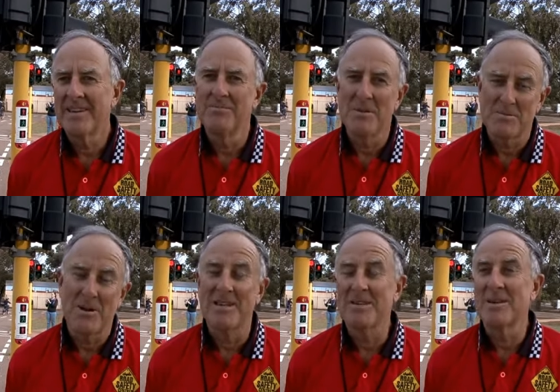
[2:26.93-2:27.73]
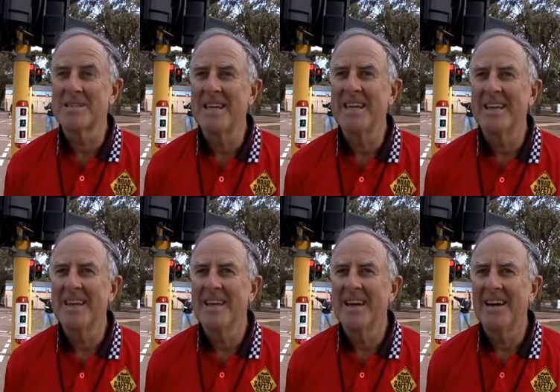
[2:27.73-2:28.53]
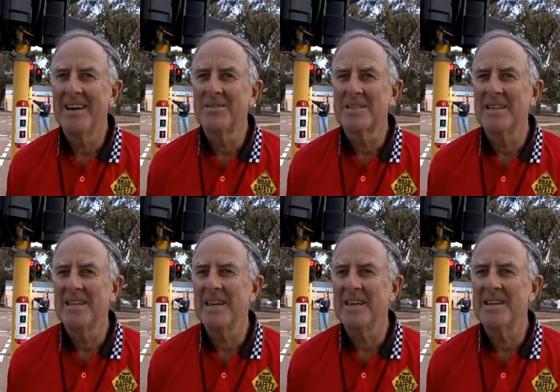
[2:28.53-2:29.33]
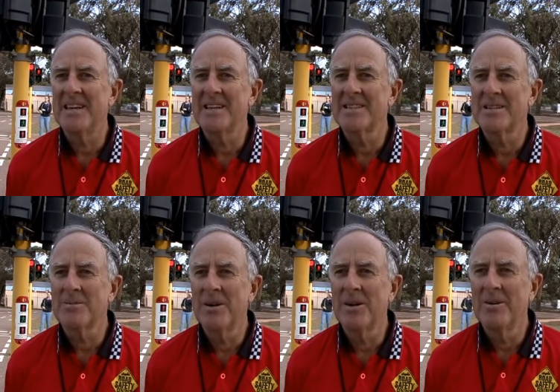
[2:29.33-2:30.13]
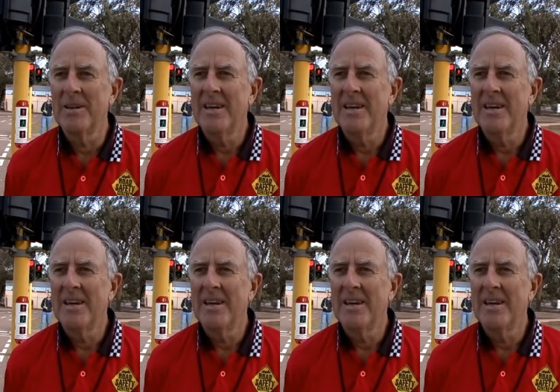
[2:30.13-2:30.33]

Miss Brown, she was then, uh, was in attendance as well.